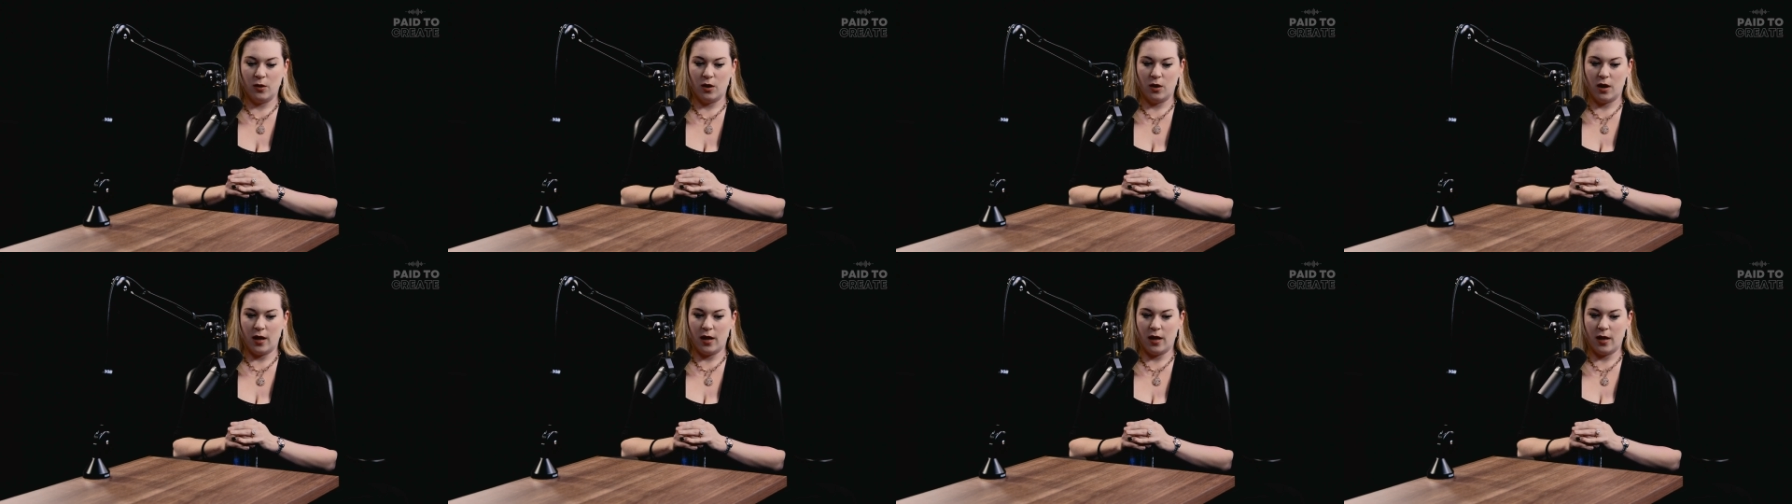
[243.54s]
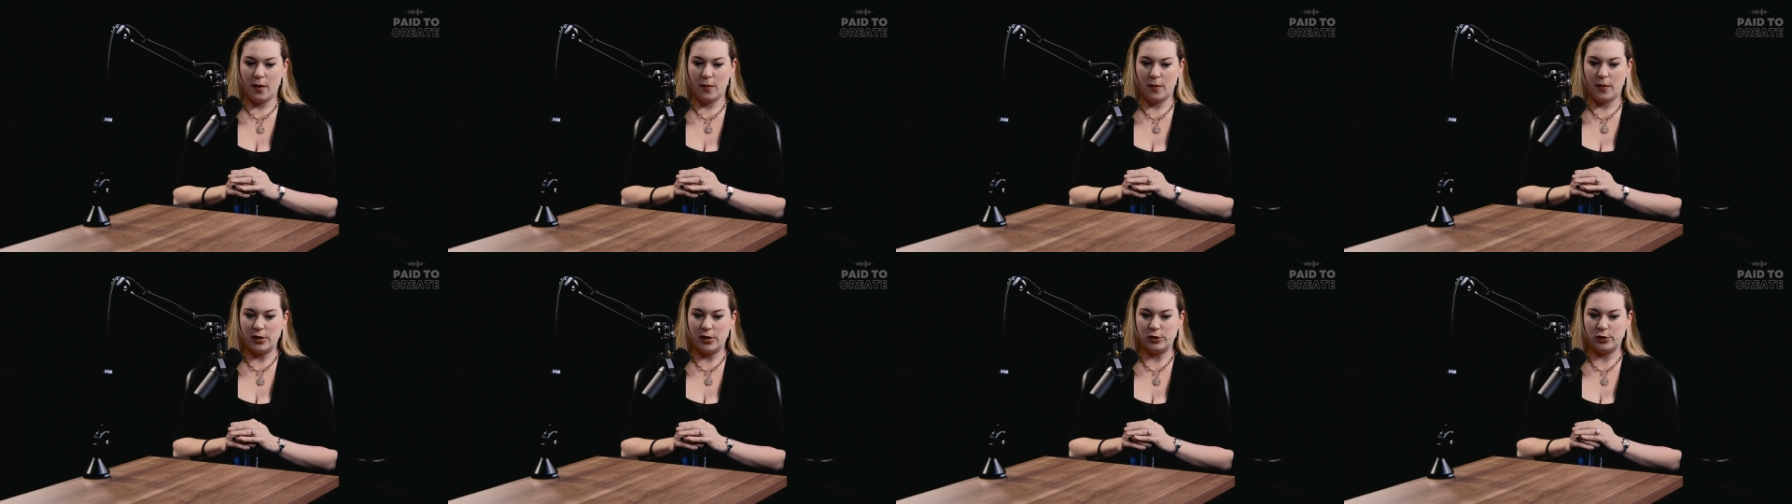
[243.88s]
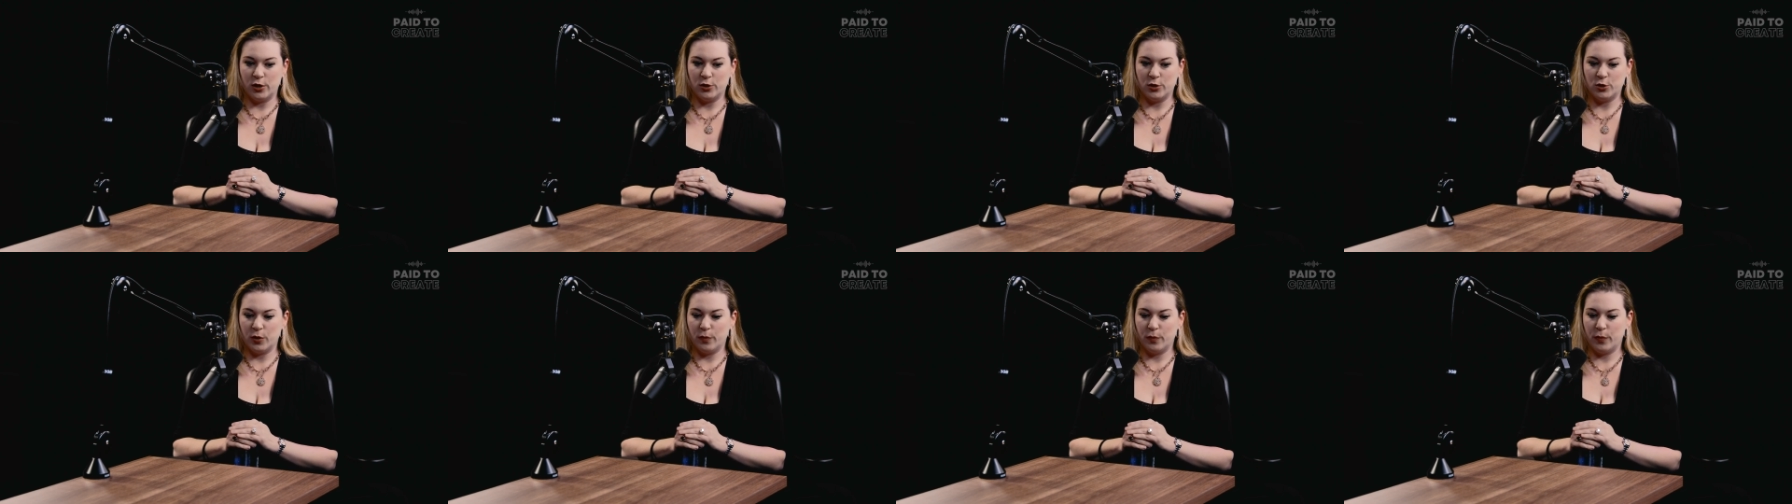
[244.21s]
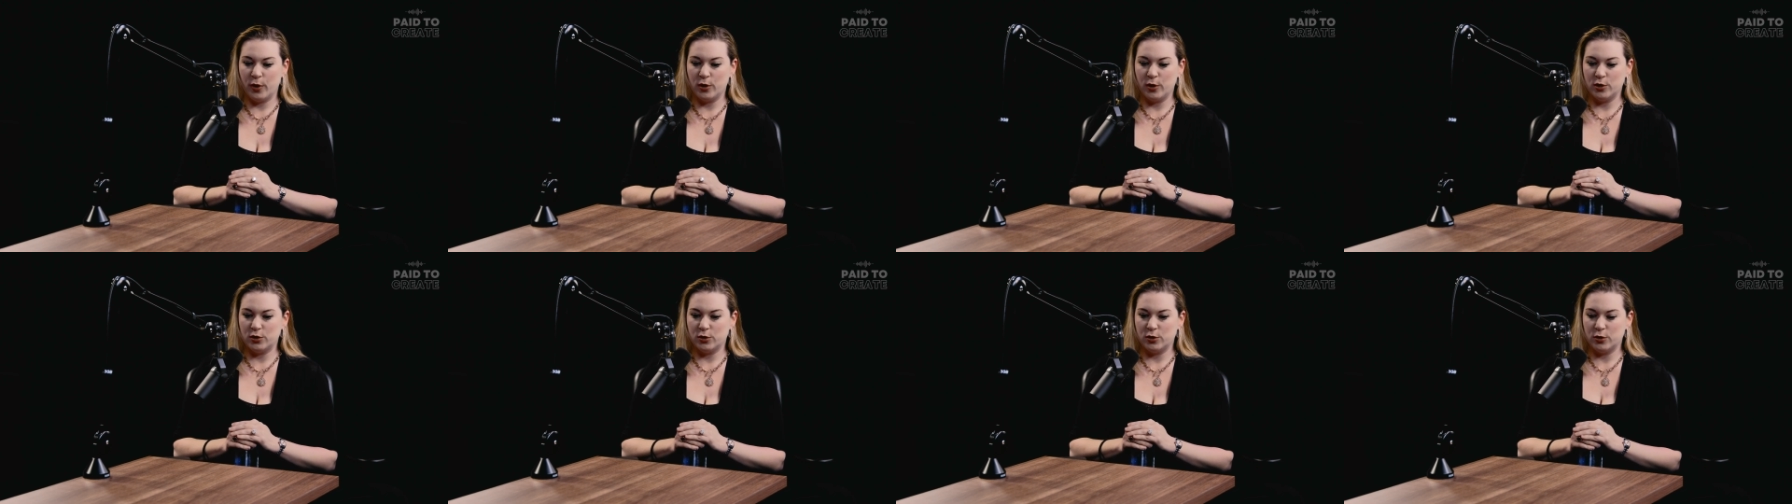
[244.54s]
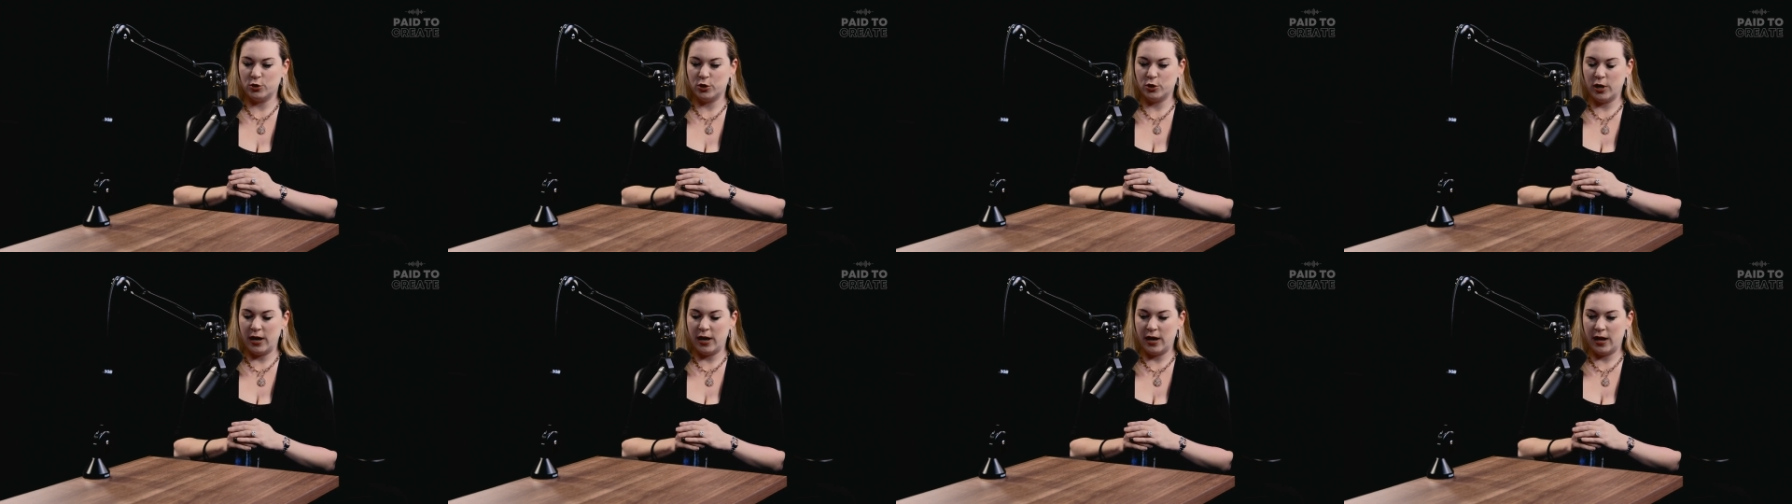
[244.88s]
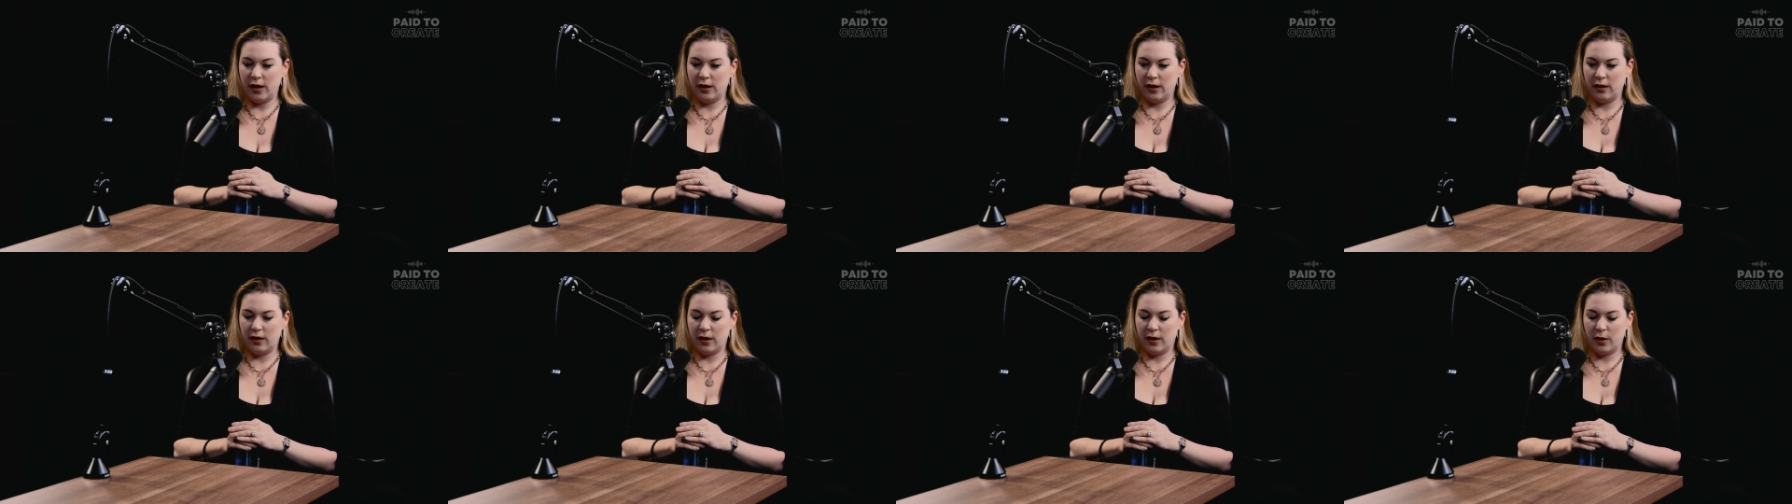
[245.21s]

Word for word: um, I started doing personal training,